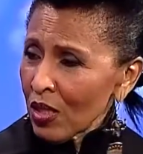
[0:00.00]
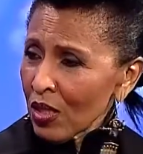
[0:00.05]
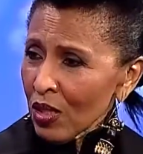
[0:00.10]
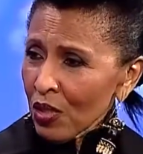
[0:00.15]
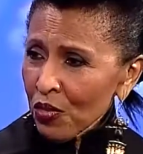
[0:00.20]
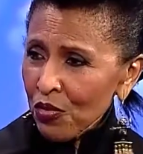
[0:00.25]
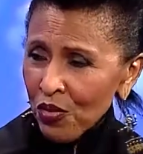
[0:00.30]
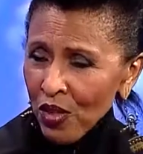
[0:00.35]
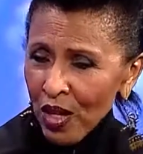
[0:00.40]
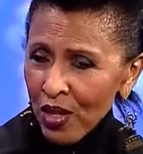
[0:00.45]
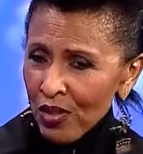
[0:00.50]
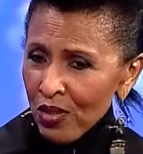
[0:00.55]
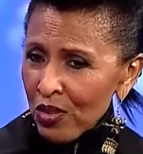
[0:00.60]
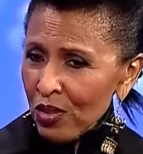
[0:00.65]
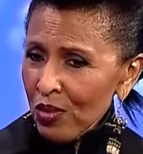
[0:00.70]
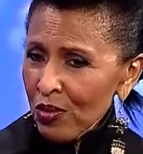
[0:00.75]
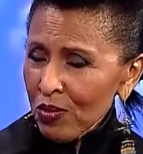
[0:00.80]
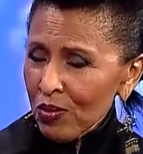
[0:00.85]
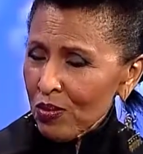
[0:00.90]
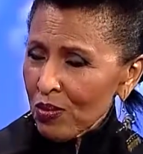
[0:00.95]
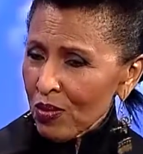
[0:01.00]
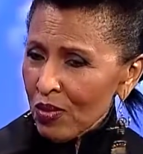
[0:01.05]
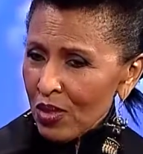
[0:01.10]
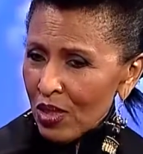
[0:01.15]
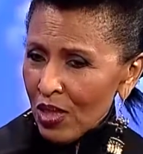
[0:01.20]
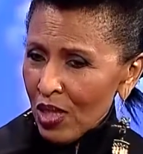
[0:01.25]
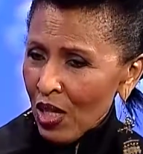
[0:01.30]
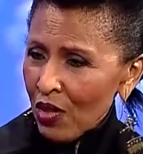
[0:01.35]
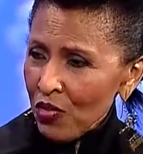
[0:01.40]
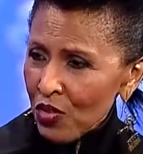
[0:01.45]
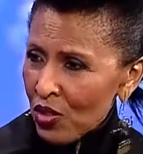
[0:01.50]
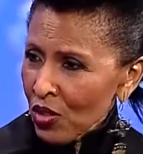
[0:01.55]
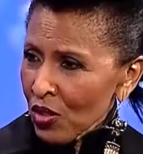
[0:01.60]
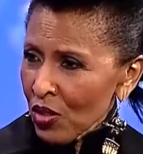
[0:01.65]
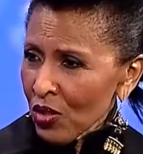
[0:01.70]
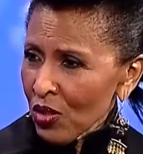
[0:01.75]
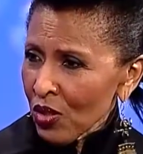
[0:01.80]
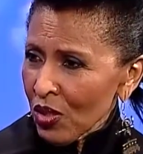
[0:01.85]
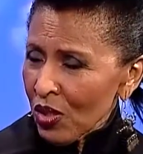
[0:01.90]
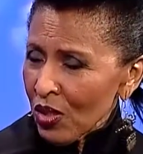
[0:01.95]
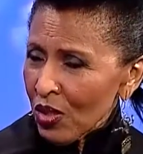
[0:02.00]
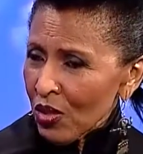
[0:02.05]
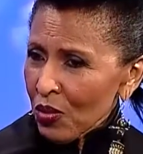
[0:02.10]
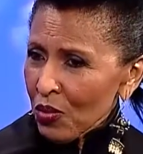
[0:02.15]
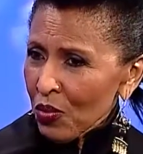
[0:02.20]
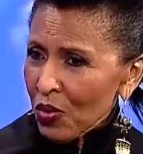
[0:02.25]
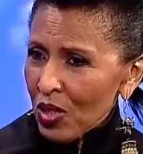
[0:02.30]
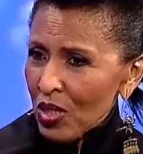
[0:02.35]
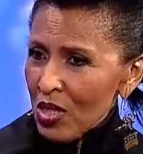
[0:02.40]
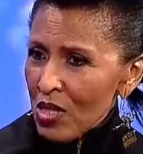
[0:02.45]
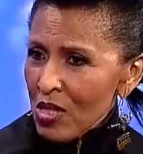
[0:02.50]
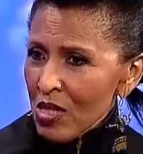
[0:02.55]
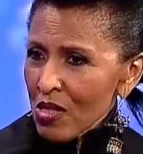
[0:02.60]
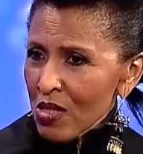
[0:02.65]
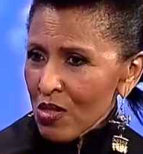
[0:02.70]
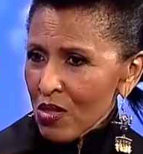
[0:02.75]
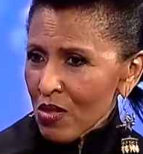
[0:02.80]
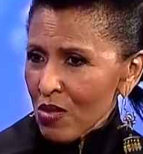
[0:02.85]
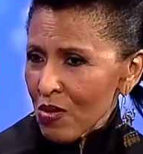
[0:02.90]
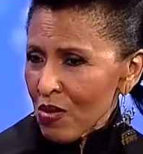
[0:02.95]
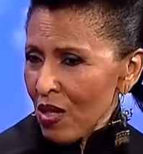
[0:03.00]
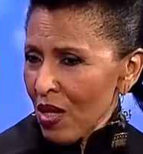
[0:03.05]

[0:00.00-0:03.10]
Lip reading: Her father left her with his,